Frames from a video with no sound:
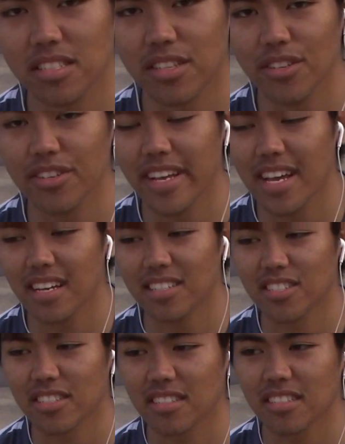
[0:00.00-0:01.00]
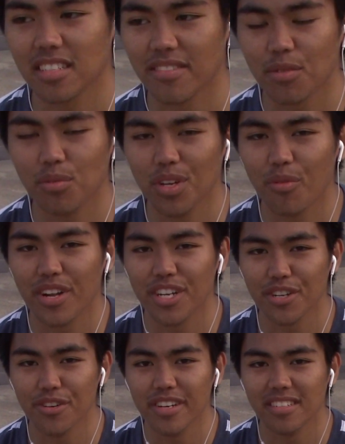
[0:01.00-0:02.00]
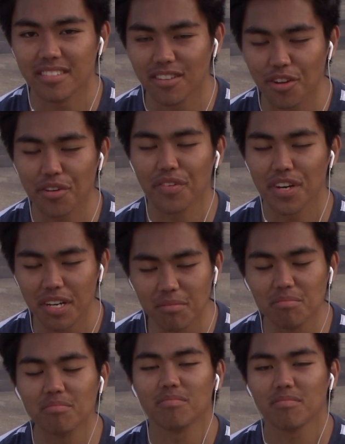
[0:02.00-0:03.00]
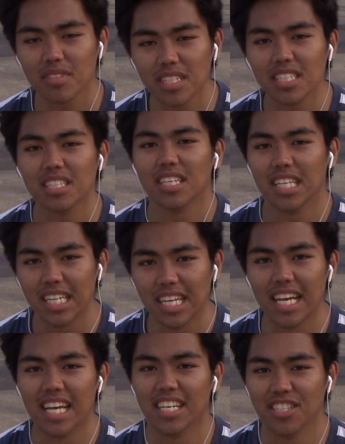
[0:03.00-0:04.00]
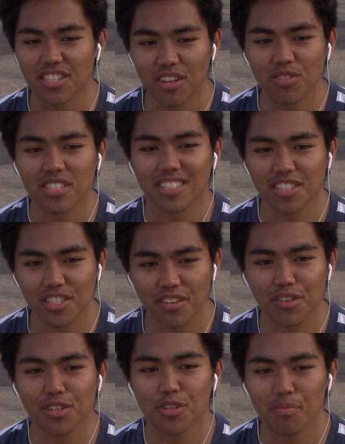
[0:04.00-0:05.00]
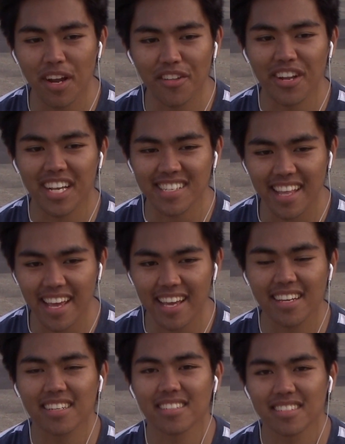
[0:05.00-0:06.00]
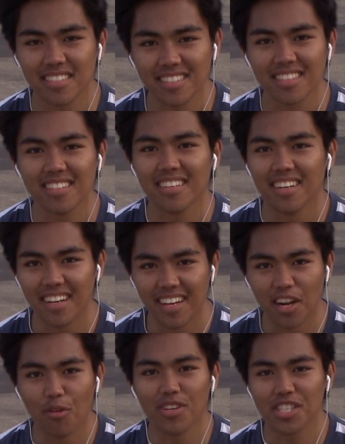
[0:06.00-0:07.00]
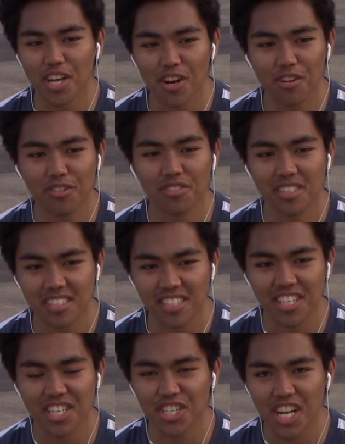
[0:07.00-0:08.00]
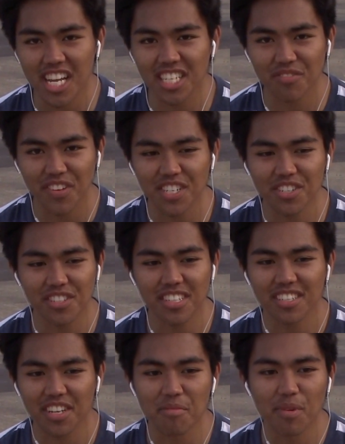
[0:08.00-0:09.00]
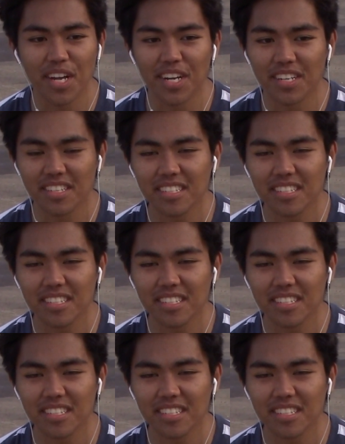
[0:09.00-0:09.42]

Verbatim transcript: Dude, yeah, just if you really want to do it, don't give up, and just always tell yourself you're gonna be better the next day. Yeah. And always know it's gonna change eventually. You'll get better.